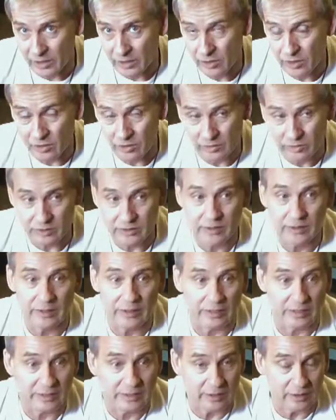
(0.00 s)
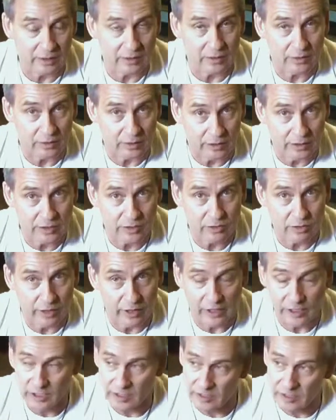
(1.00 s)
issues, it's still a good
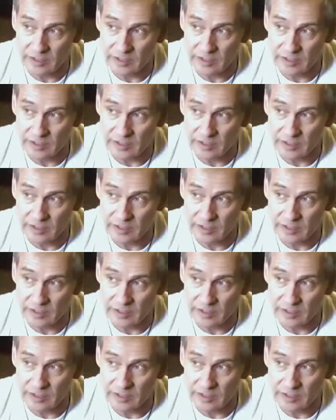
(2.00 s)
stretch.